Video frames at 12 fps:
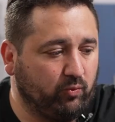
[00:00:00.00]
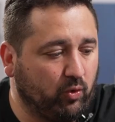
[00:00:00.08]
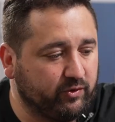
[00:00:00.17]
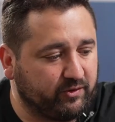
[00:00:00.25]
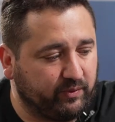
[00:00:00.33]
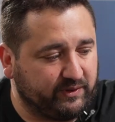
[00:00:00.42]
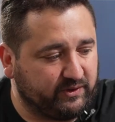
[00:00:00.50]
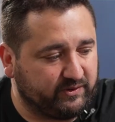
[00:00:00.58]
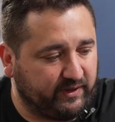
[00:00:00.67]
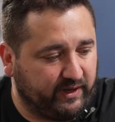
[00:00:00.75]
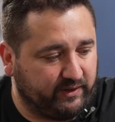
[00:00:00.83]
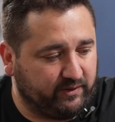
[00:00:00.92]
will also
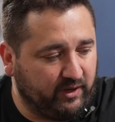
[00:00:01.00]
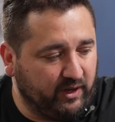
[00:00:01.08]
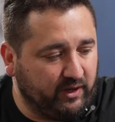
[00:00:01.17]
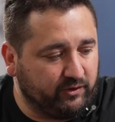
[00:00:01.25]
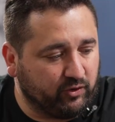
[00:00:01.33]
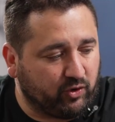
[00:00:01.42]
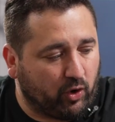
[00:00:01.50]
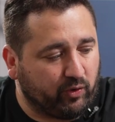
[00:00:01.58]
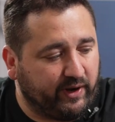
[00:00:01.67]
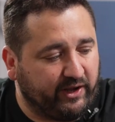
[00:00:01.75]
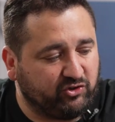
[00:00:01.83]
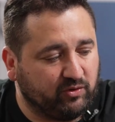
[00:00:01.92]
understand the
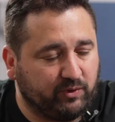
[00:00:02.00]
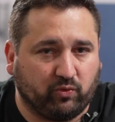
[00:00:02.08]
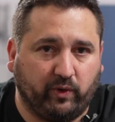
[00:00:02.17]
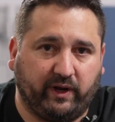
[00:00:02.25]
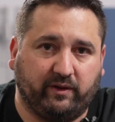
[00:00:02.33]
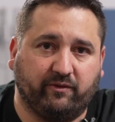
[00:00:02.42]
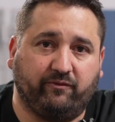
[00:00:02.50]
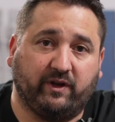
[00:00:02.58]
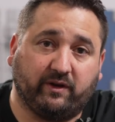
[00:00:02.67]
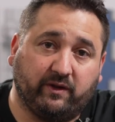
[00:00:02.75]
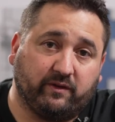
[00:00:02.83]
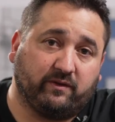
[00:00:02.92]
correlation between the
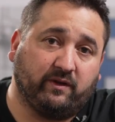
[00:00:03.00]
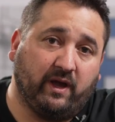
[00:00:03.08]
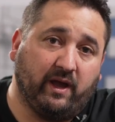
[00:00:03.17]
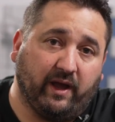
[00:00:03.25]
thickness